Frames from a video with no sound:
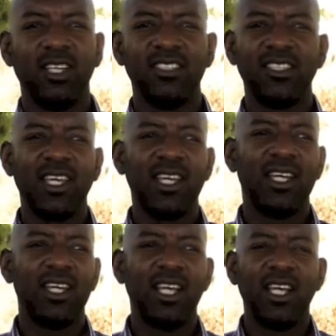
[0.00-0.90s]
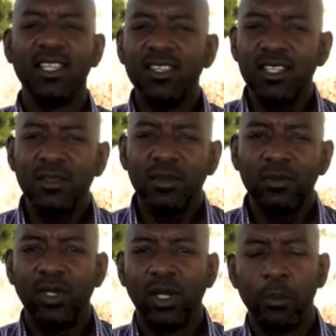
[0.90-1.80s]
Is there any
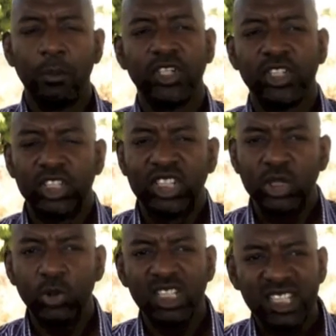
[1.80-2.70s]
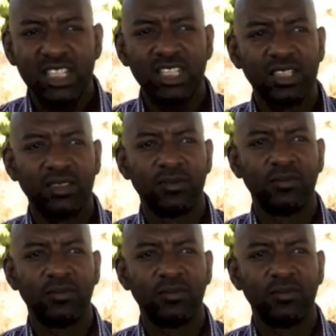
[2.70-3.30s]
peculiar